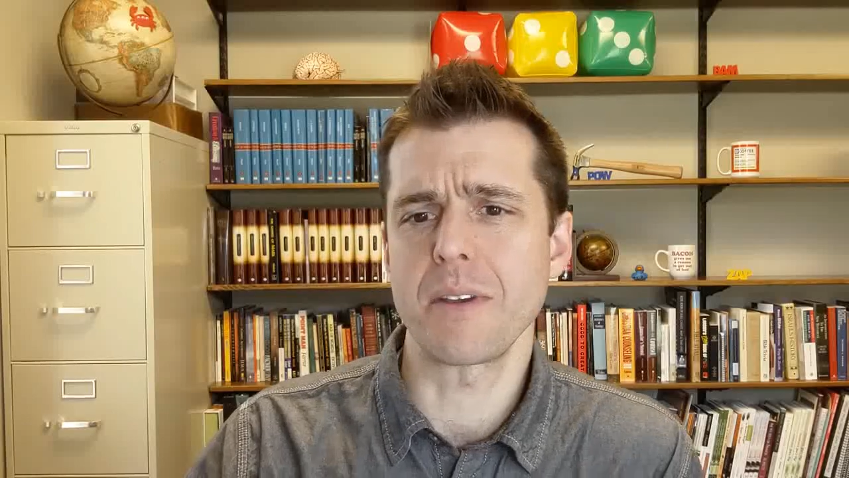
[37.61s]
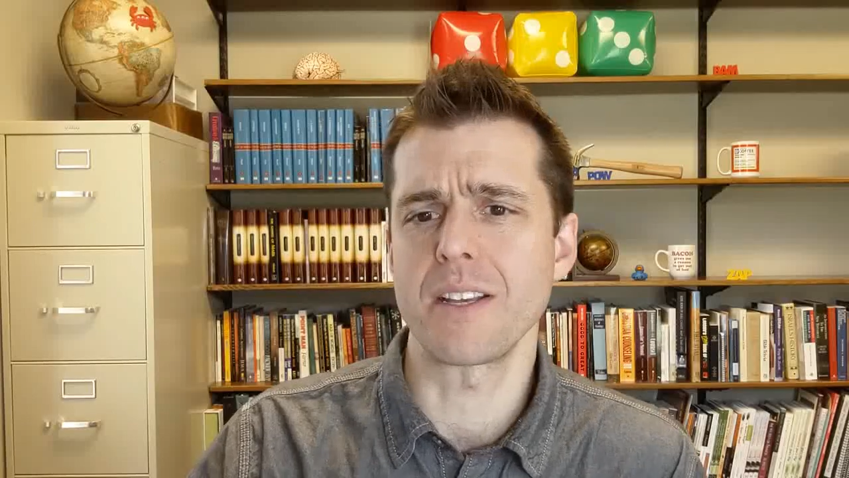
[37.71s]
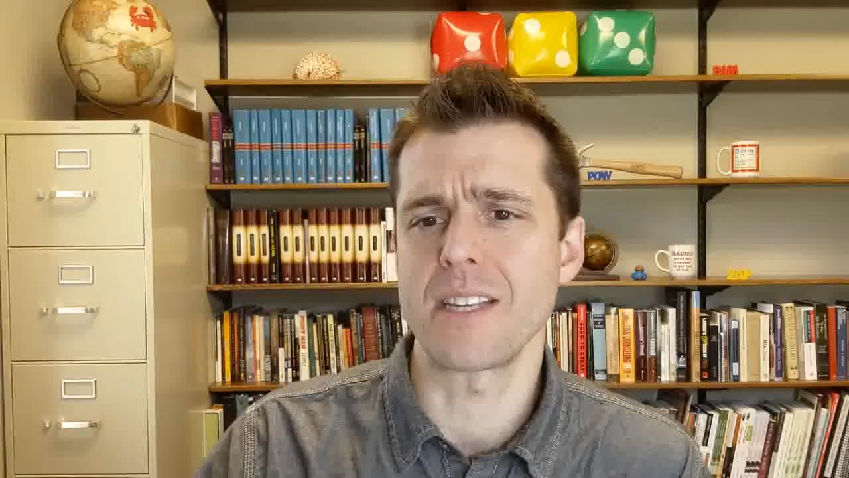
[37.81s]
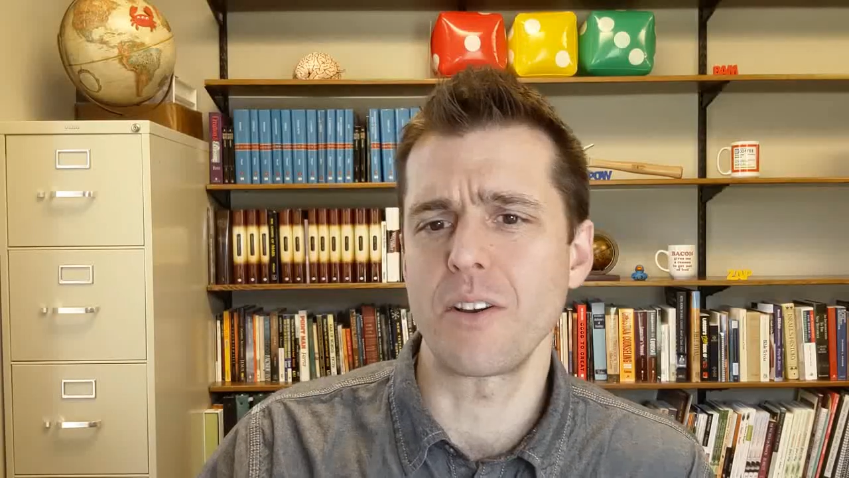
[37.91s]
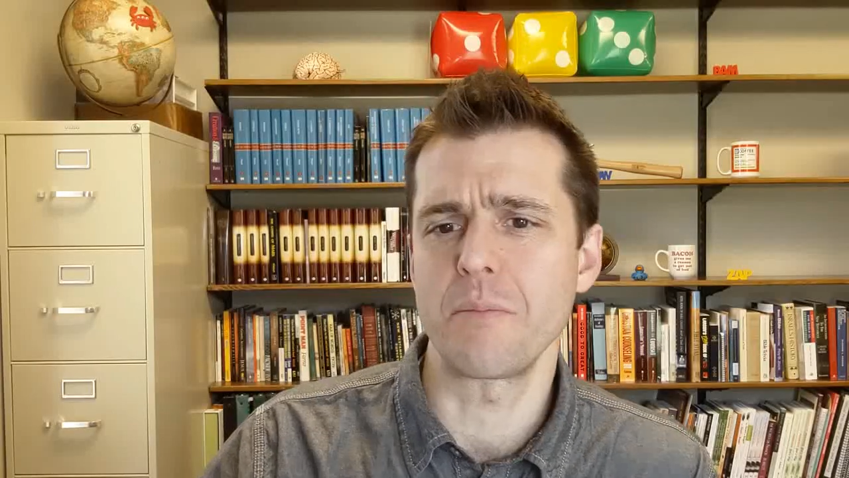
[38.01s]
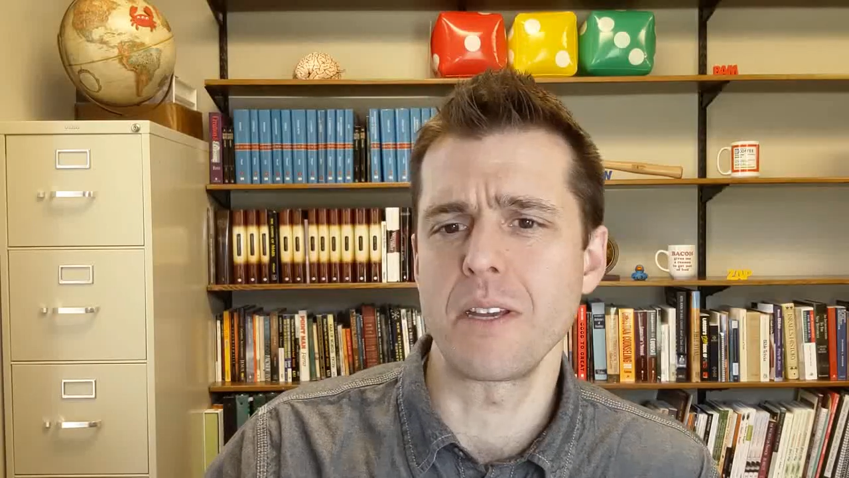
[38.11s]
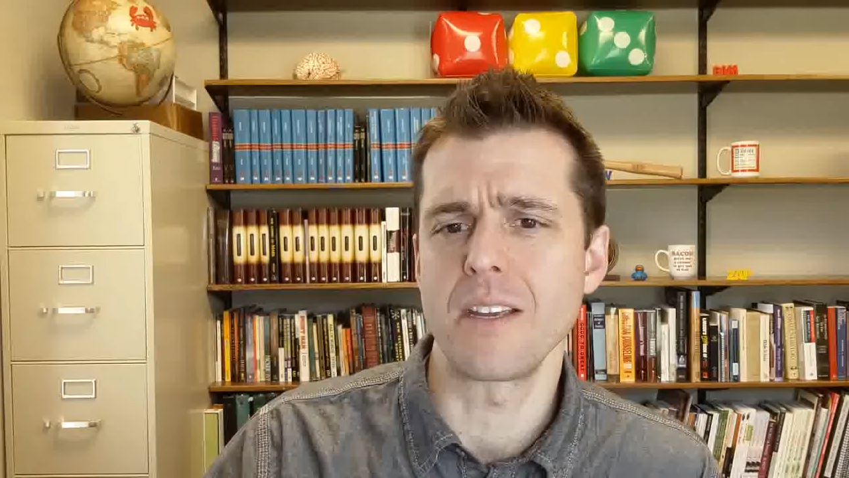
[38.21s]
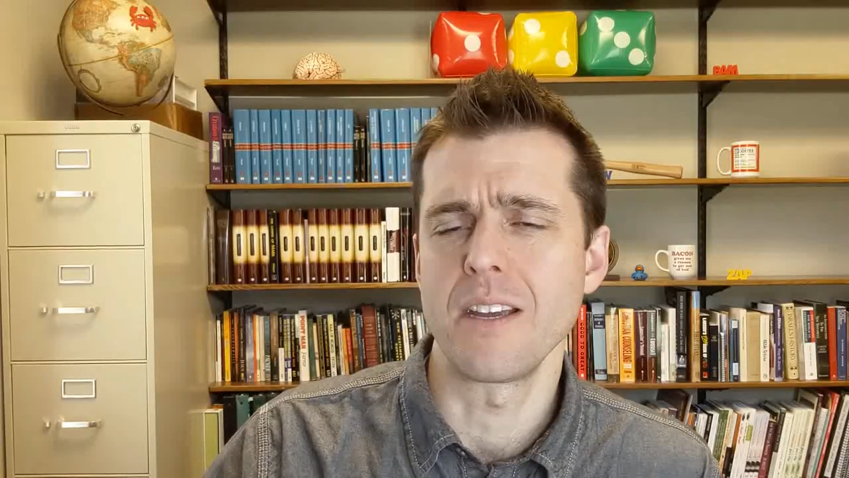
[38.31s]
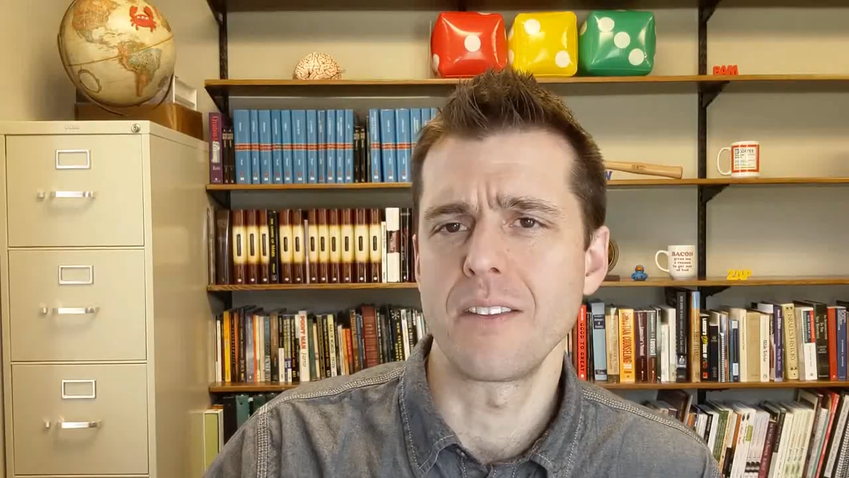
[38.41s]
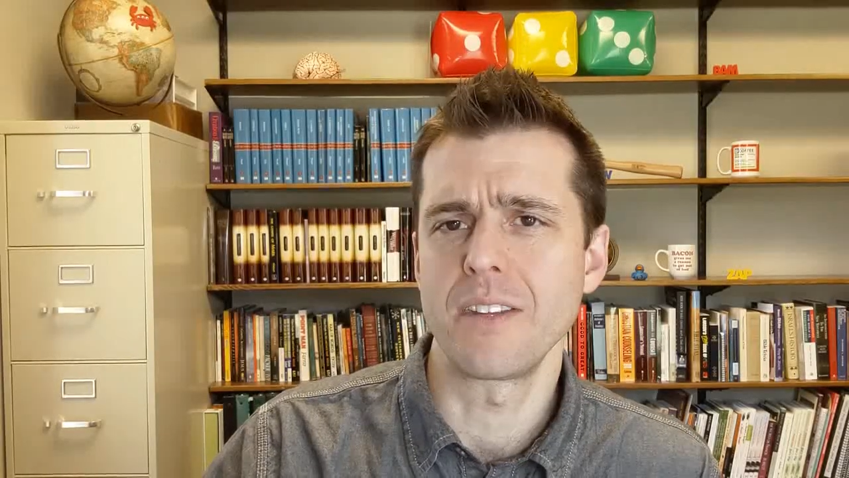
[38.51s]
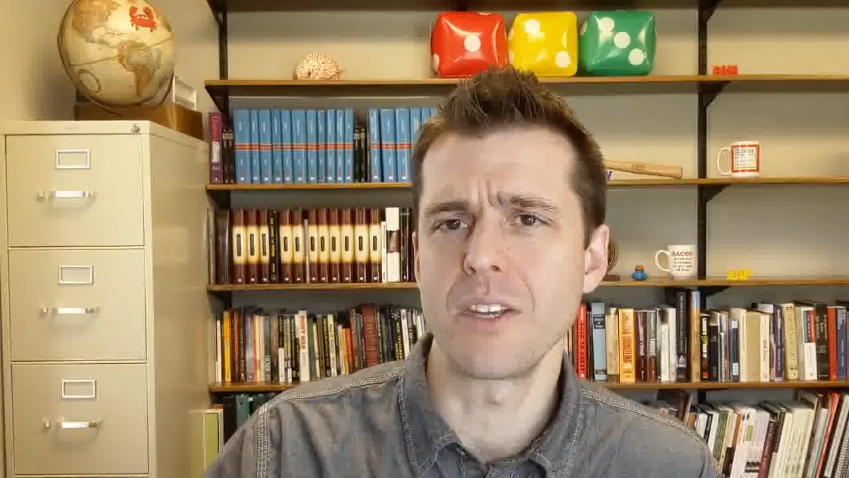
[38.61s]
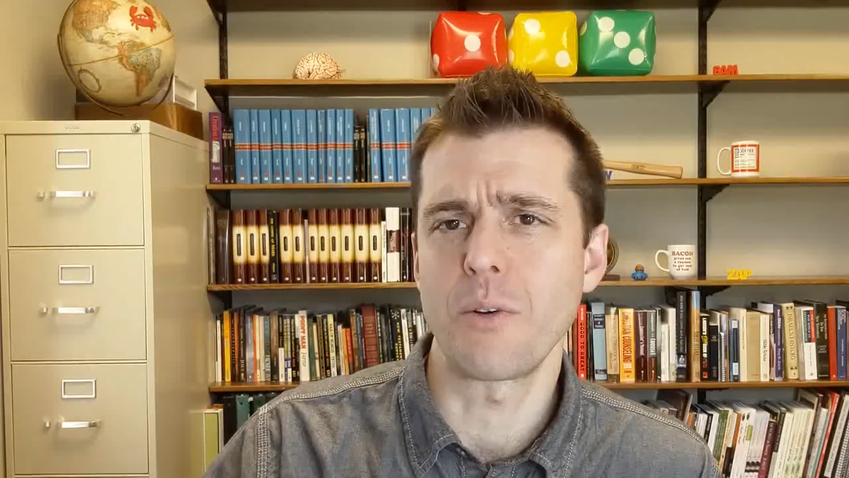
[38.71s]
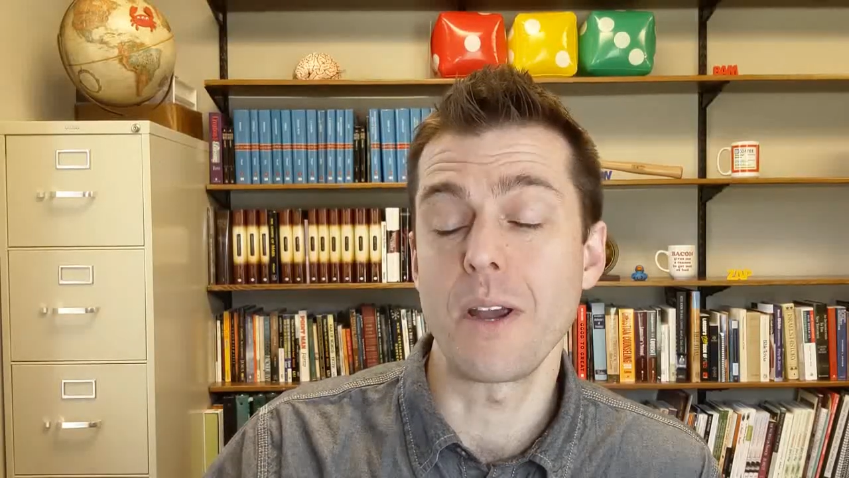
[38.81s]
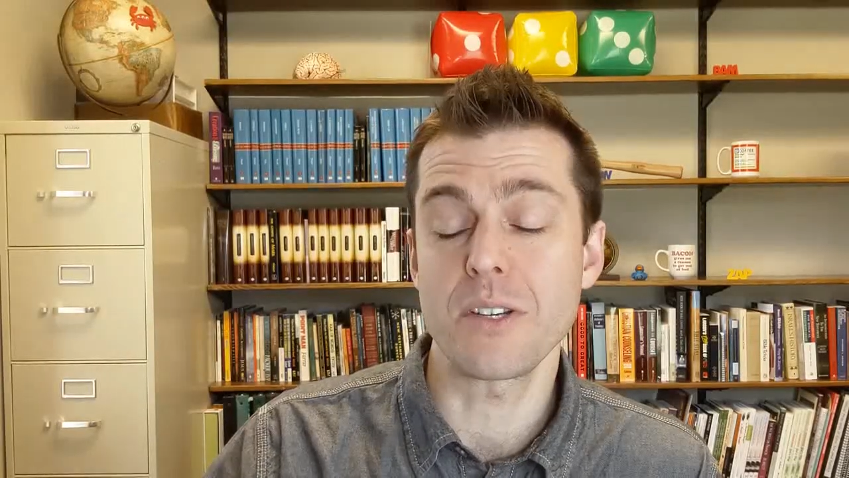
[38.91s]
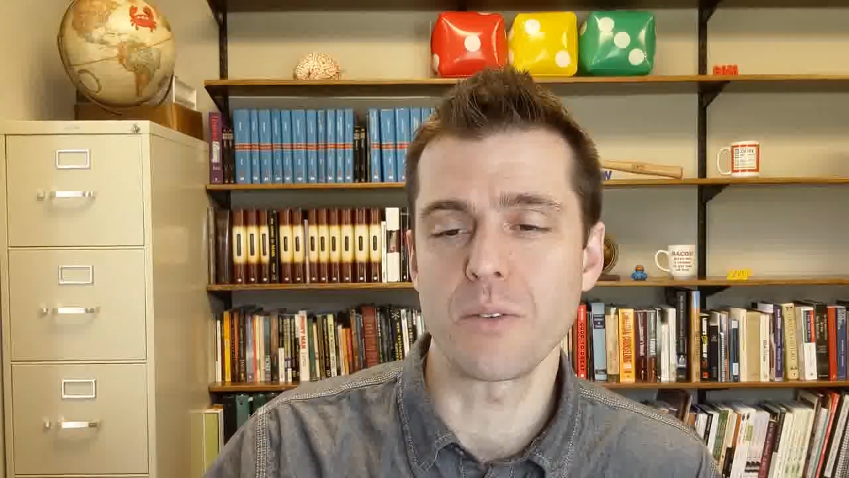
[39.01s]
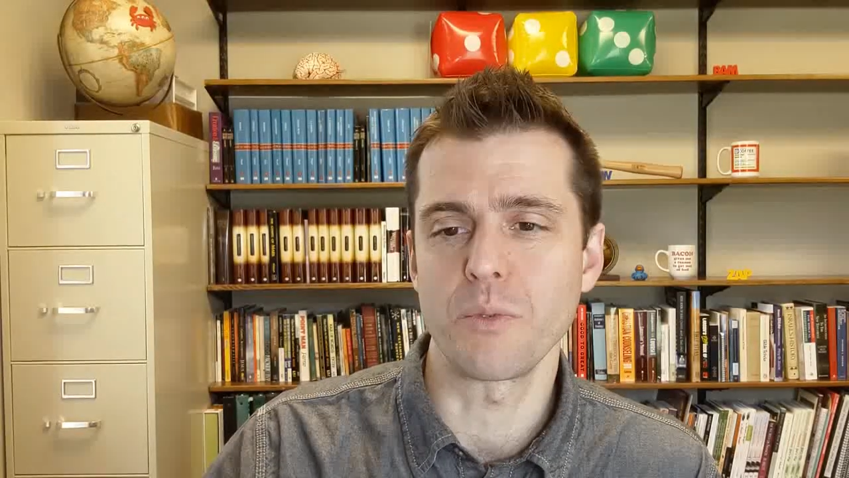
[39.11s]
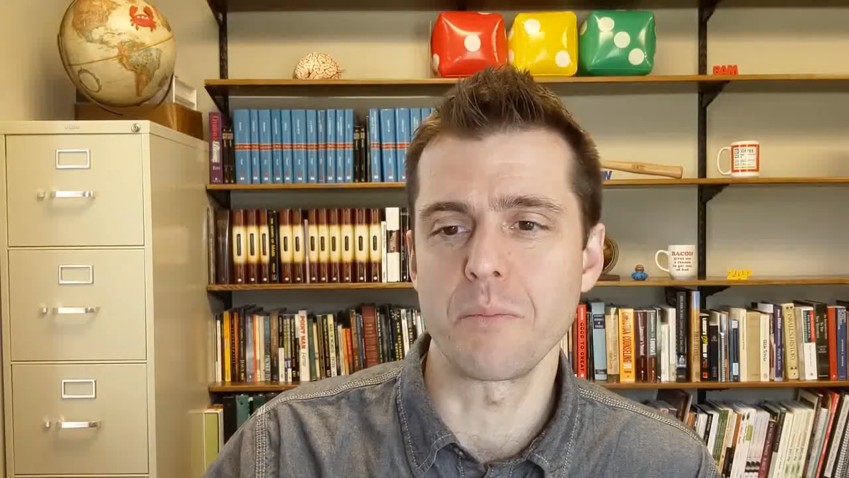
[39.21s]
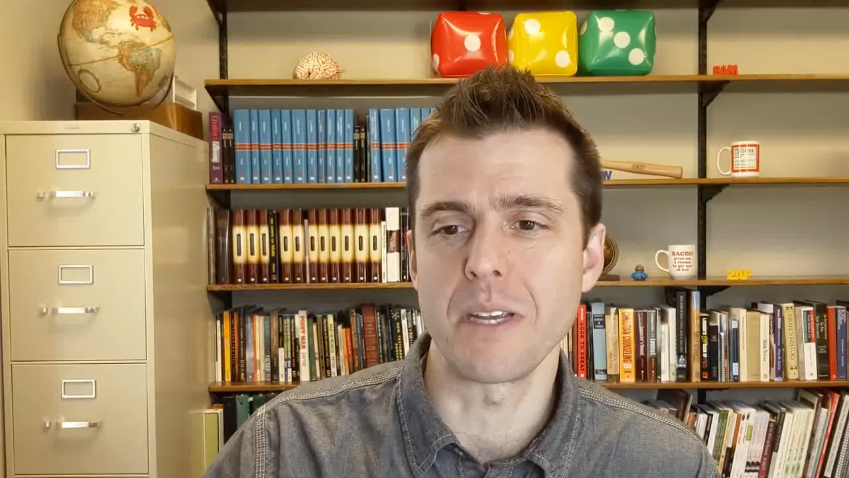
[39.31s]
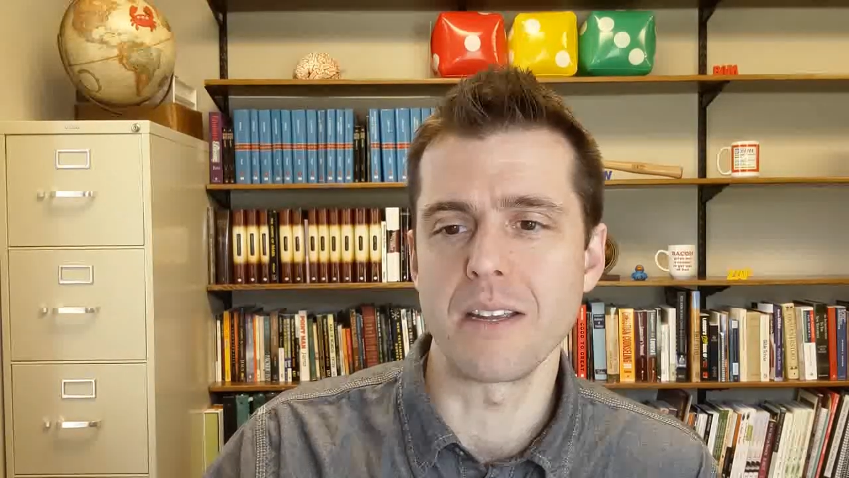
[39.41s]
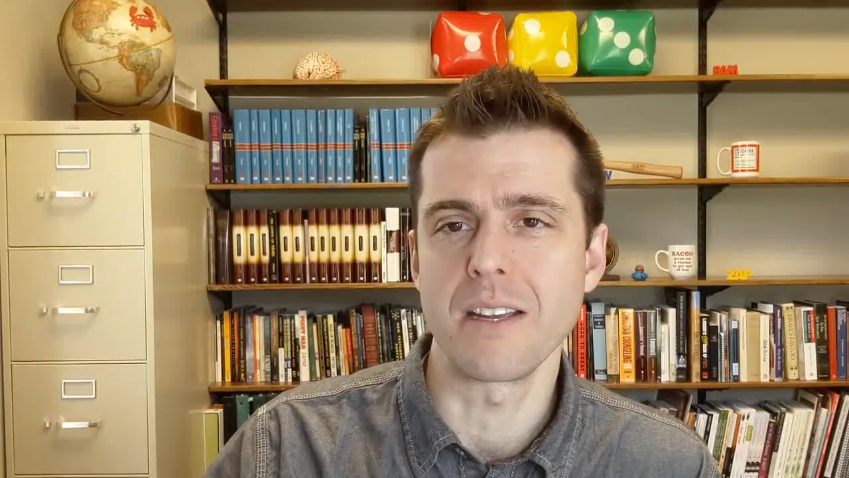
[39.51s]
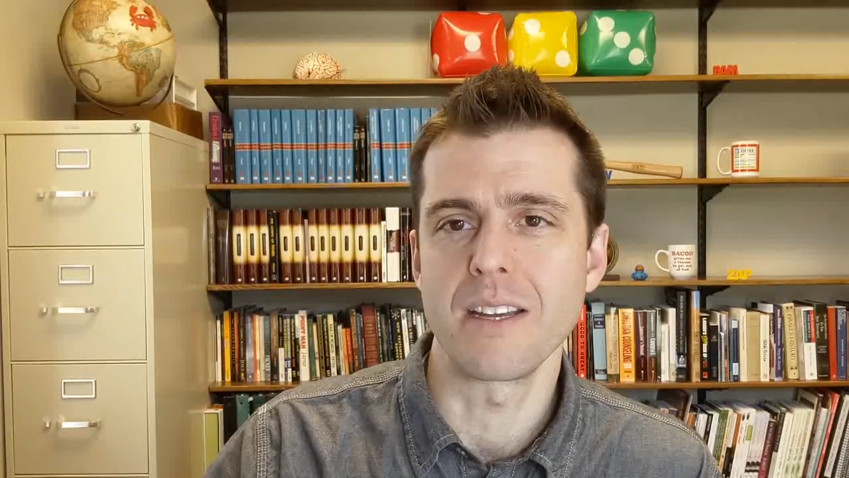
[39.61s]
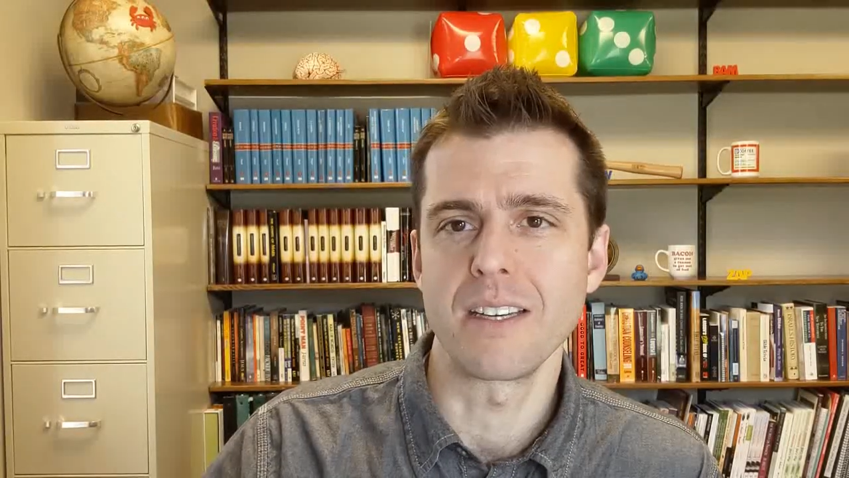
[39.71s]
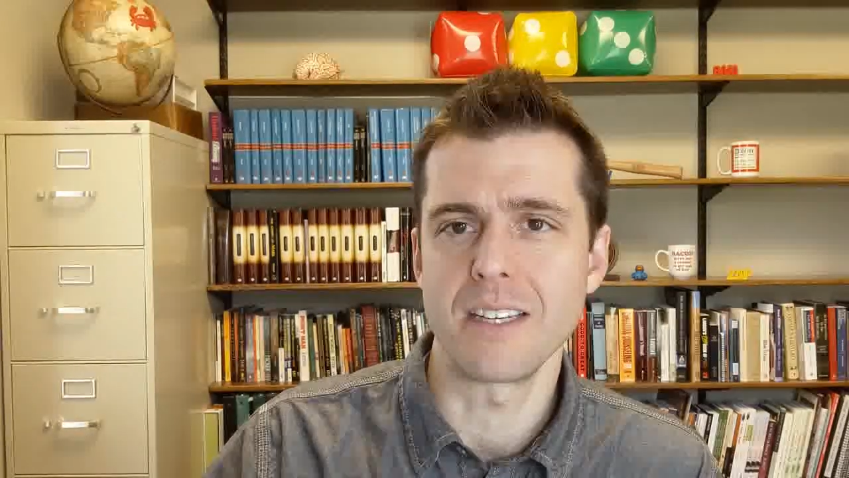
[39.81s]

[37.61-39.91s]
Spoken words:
Because that would be, then the equation would be